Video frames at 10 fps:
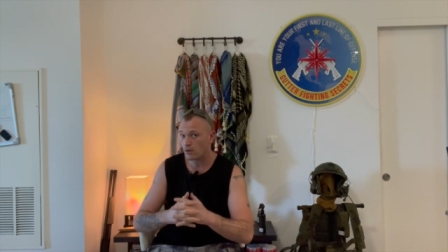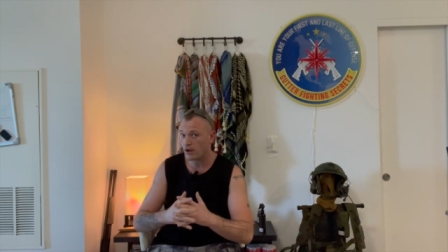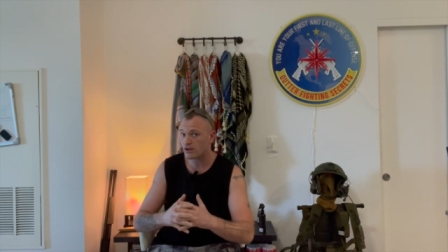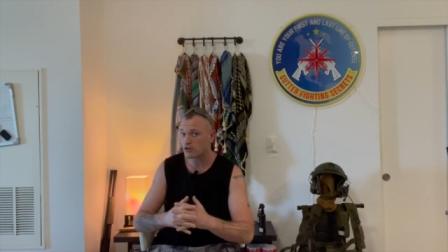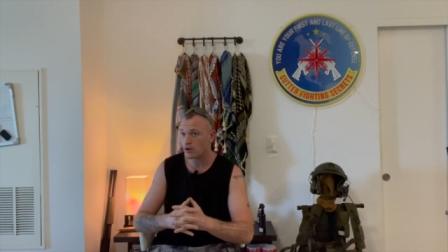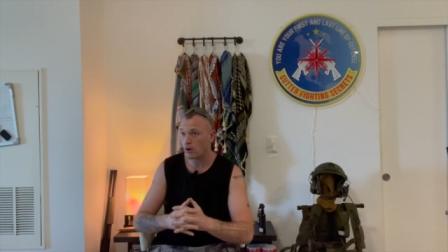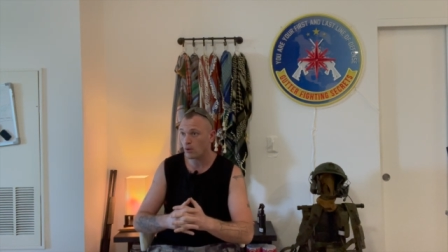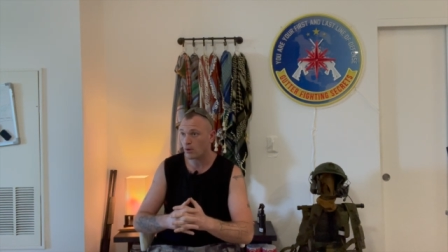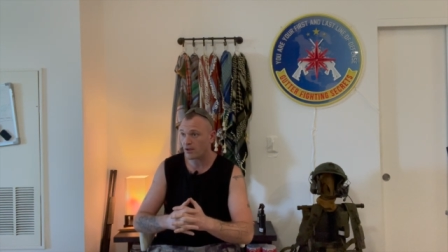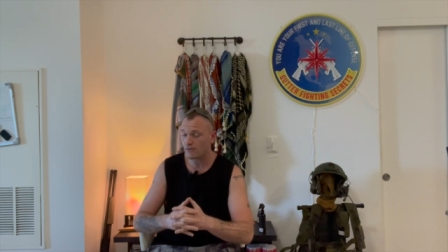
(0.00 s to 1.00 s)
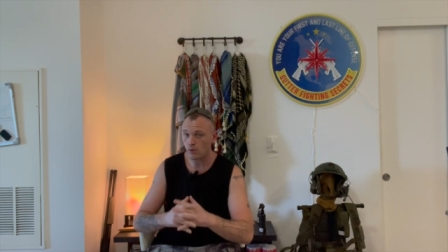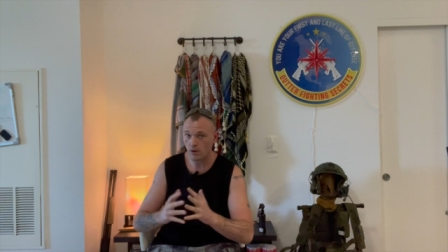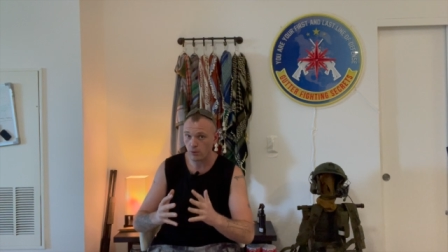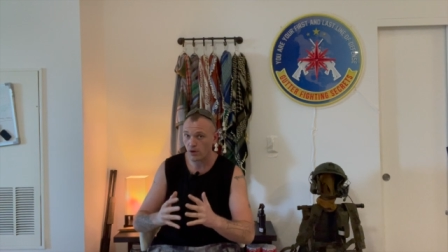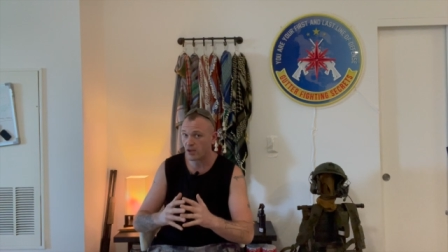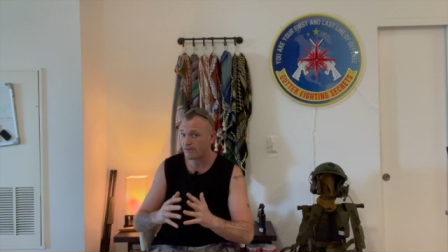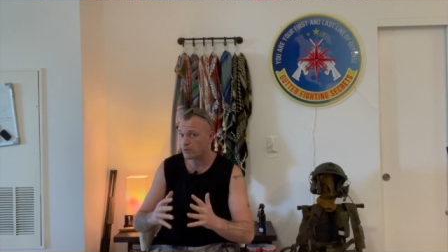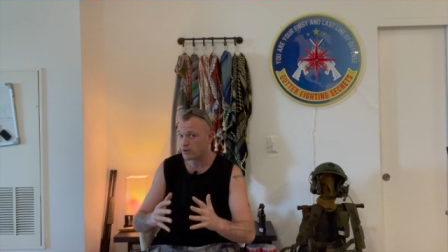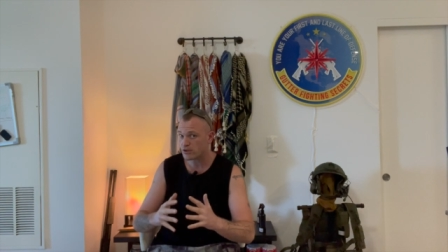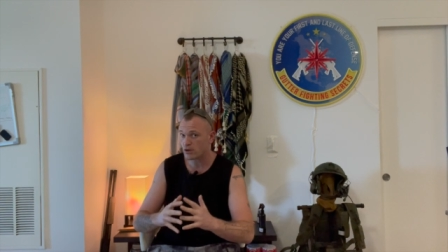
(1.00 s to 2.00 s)
Let us know if you agree, if
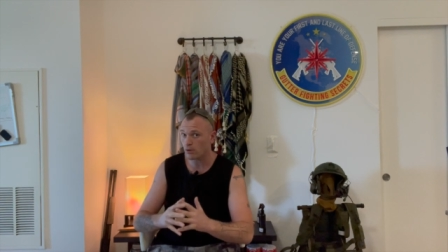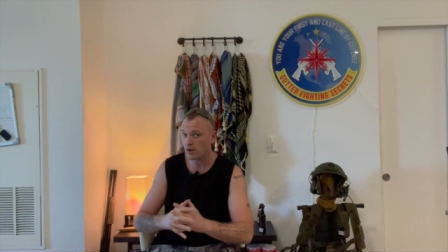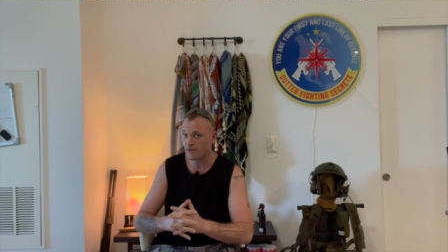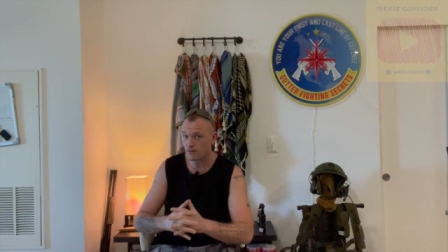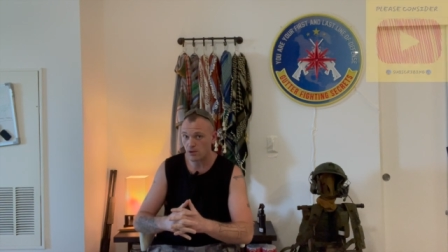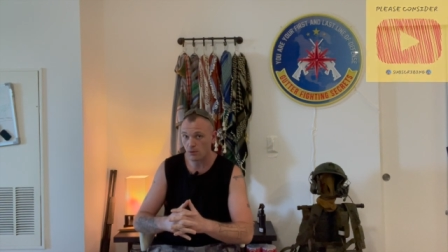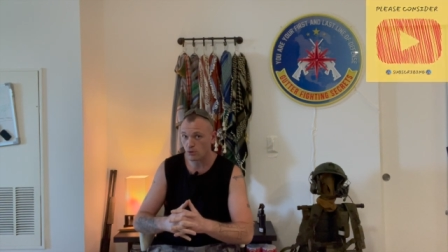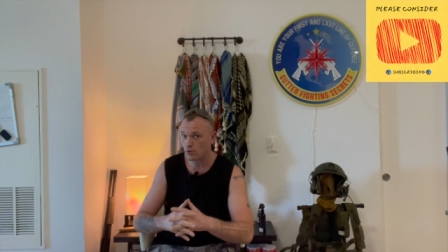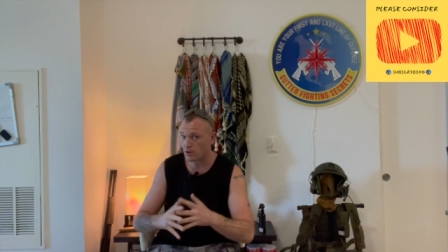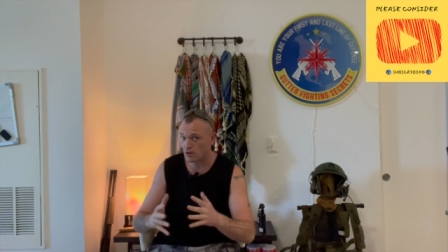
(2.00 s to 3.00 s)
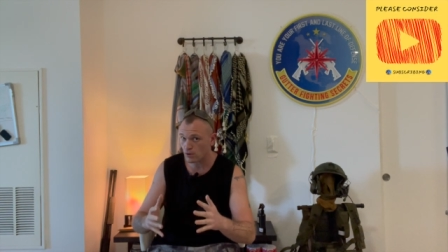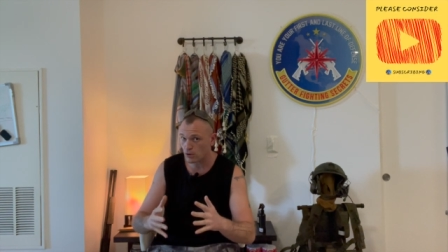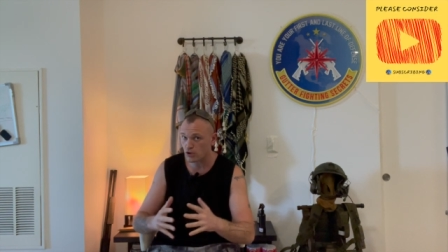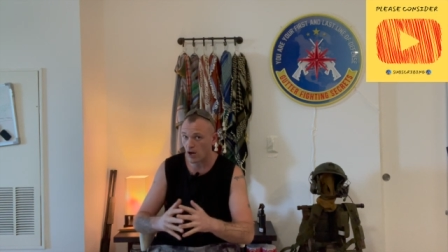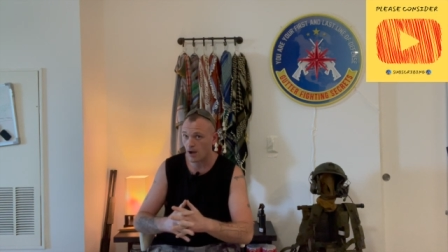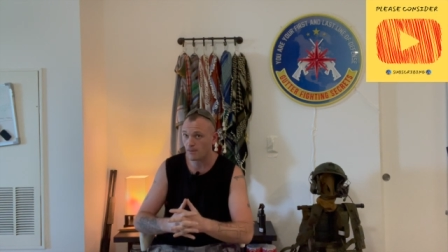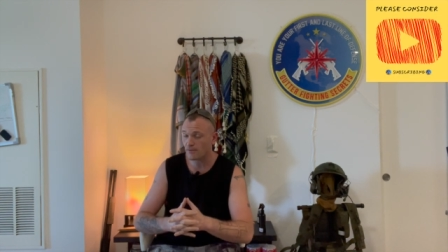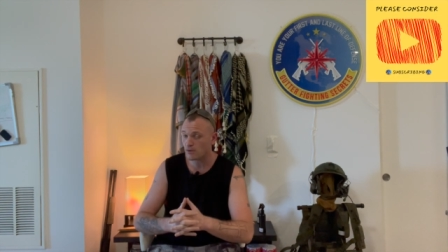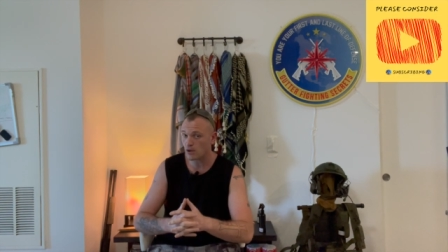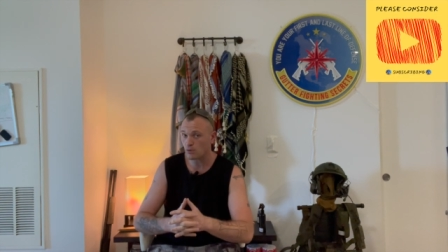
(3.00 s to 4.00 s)
you disagree, if you think we're doing a good job,
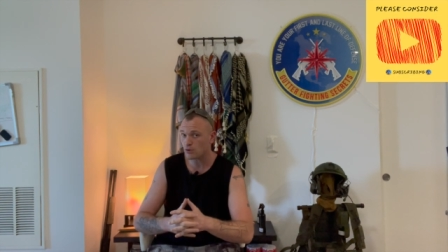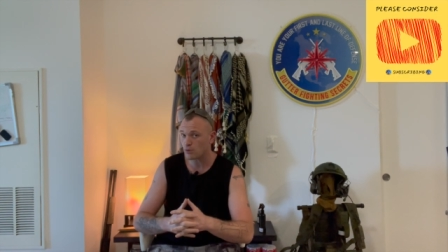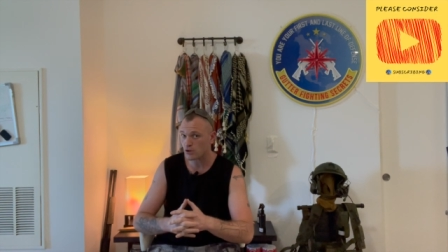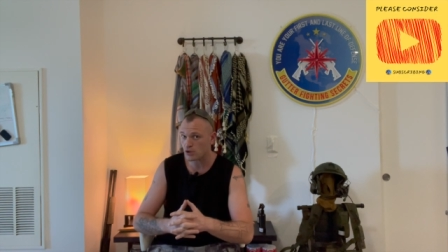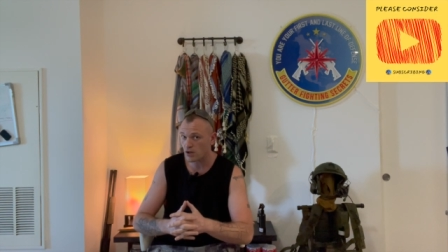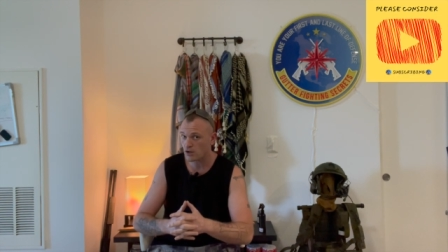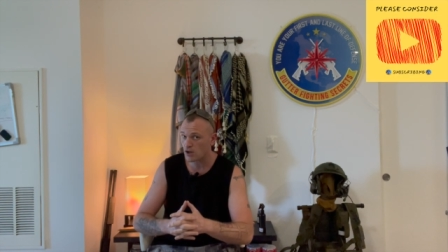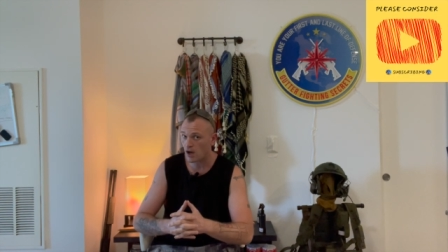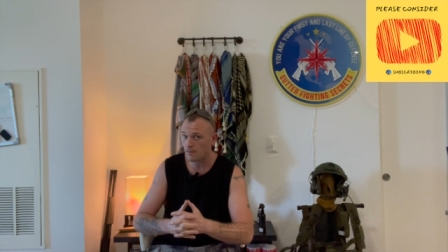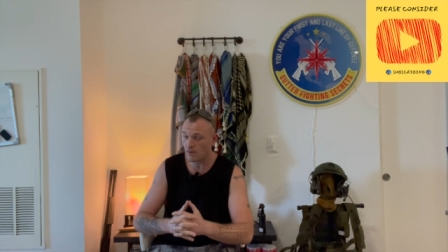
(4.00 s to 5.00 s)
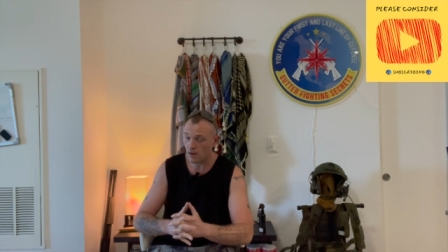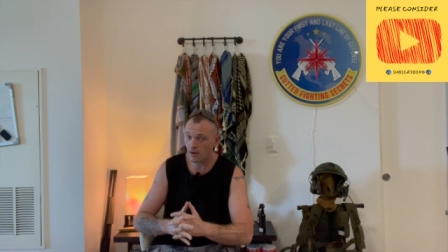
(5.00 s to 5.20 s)
if you think we're doing a shitty job.